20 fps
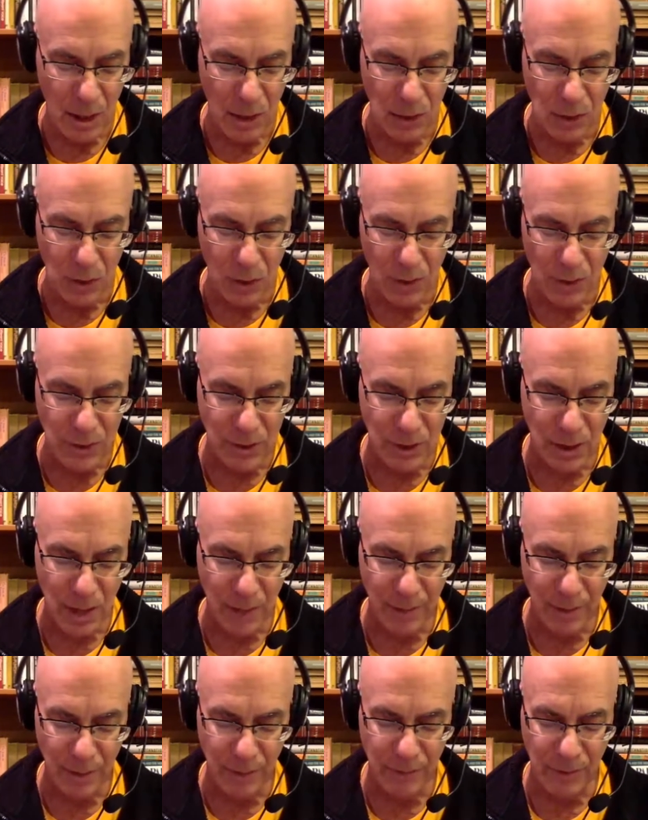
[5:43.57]
So there's a
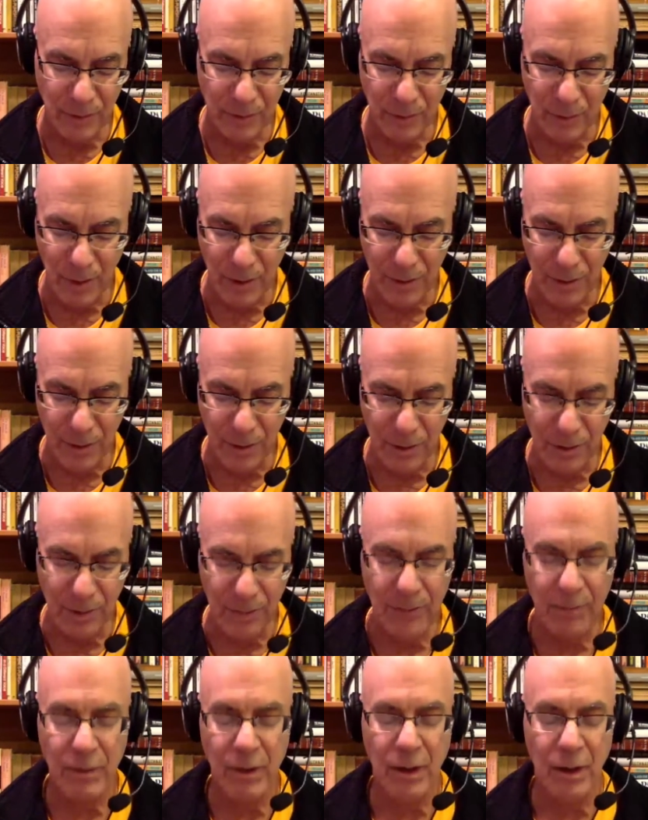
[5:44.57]
couple of
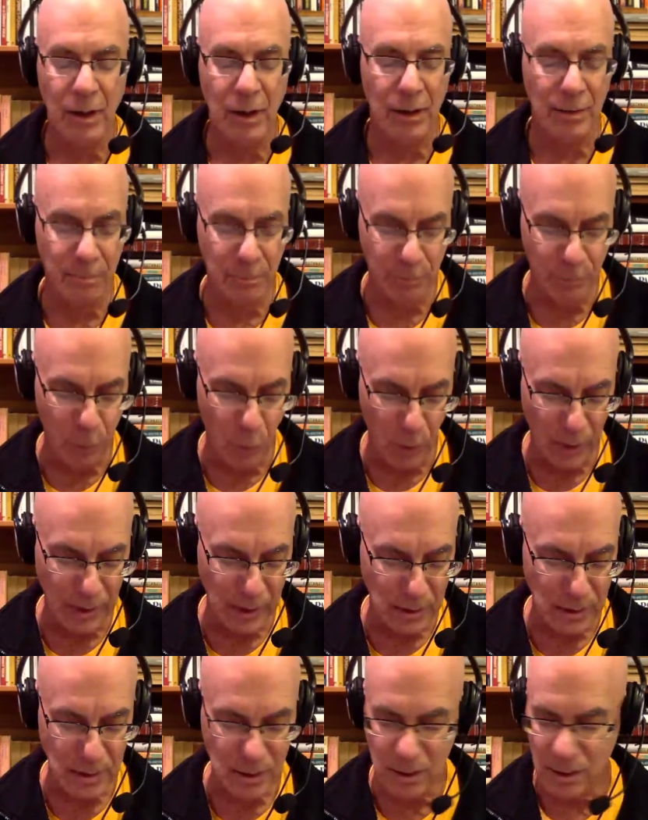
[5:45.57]
other
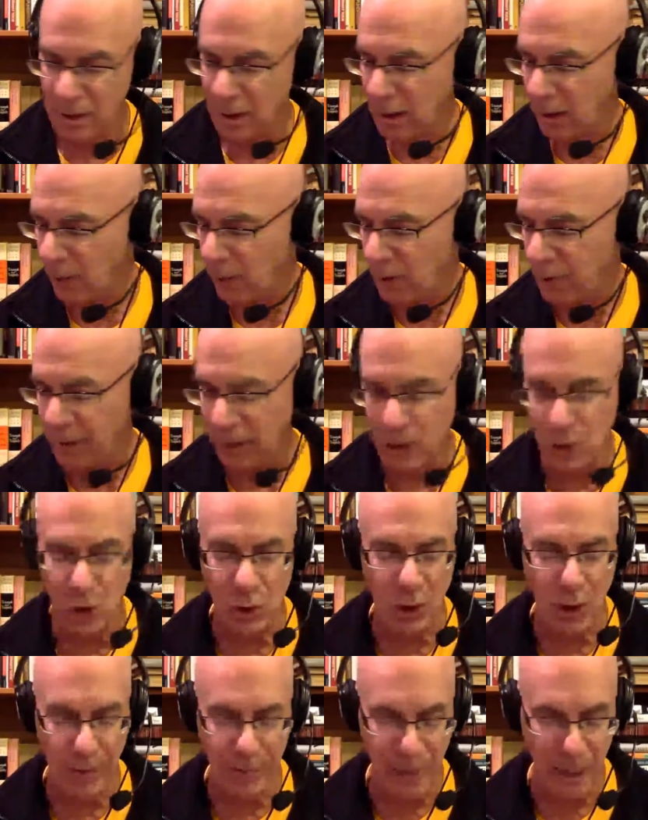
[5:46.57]
points that I want to make
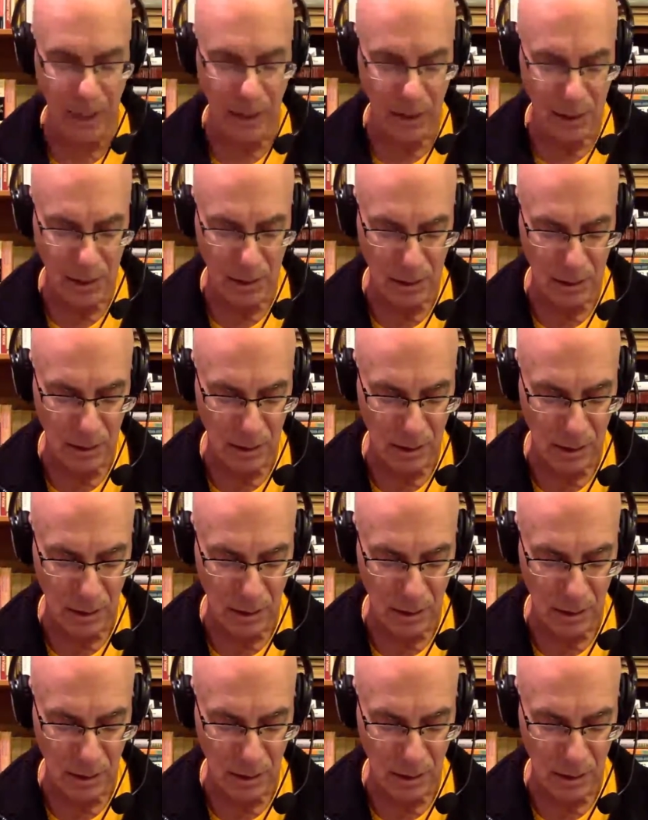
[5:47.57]
sure I make.